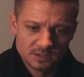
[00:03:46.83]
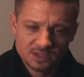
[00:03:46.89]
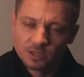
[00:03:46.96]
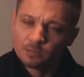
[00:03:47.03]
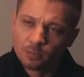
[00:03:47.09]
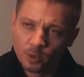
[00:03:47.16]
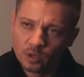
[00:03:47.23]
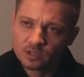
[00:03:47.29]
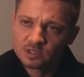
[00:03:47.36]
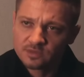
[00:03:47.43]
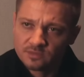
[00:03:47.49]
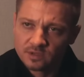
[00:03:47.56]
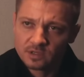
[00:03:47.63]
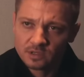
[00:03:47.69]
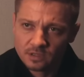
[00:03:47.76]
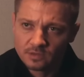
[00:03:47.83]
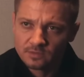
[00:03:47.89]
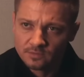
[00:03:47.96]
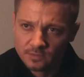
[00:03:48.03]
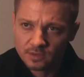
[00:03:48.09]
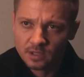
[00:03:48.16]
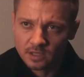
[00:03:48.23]
Some parts of it
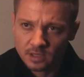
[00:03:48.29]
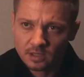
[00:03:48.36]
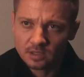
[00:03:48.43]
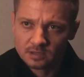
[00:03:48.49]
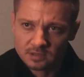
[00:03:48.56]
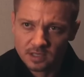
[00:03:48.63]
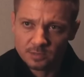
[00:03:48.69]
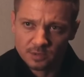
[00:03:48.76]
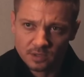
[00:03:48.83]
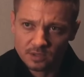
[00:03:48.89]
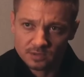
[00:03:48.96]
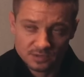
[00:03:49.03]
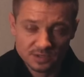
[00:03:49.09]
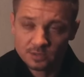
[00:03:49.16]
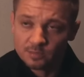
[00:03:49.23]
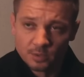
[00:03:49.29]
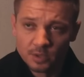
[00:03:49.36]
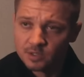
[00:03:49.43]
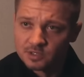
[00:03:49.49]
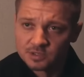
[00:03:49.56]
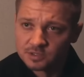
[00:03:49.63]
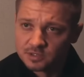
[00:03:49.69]
feel like a long time ago. Mm. Some
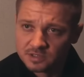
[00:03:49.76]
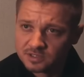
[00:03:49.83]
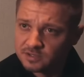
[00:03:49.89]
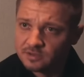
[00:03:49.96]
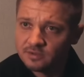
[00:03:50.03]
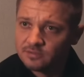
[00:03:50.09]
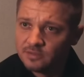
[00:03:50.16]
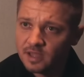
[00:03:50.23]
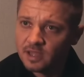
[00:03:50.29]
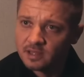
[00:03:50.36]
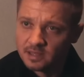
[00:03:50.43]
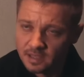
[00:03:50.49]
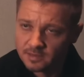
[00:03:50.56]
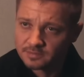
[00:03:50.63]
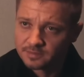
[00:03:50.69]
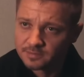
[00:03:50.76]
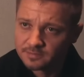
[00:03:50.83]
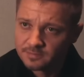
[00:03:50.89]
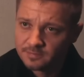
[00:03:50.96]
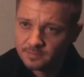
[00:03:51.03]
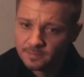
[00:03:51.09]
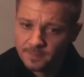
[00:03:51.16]
parts still have not left,
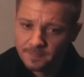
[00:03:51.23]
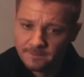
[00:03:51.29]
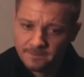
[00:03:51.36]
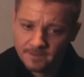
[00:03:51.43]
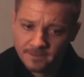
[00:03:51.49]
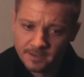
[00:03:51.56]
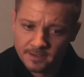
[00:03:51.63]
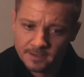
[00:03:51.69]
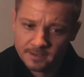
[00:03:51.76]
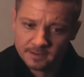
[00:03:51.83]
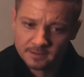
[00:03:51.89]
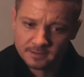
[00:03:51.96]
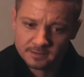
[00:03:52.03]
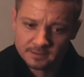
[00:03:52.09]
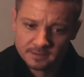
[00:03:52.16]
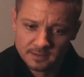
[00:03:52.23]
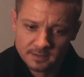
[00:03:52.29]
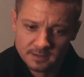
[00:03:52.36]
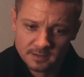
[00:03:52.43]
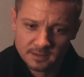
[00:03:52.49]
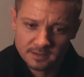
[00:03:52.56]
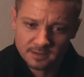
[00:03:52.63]
and
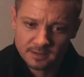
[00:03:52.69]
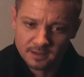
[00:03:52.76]
uh,